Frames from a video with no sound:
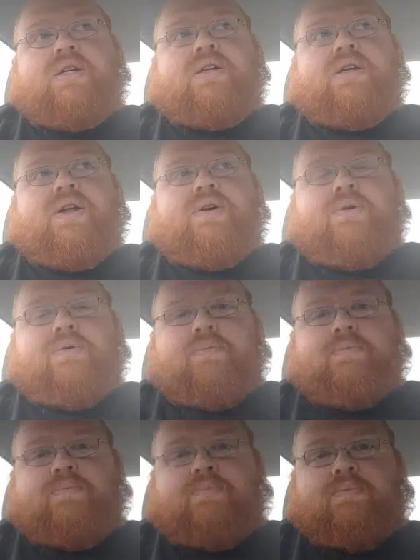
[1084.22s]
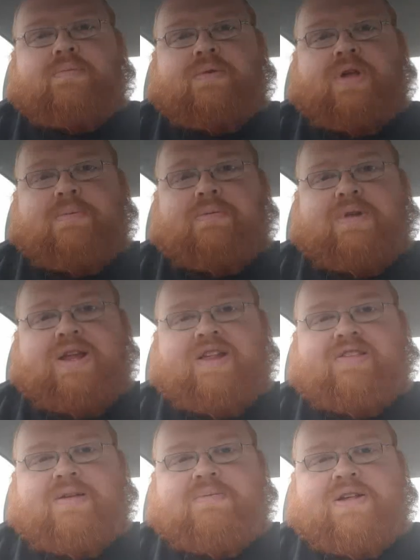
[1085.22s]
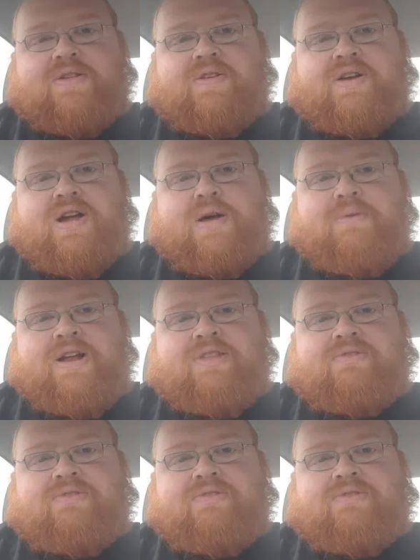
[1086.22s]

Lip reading: hit us up down there in the comments.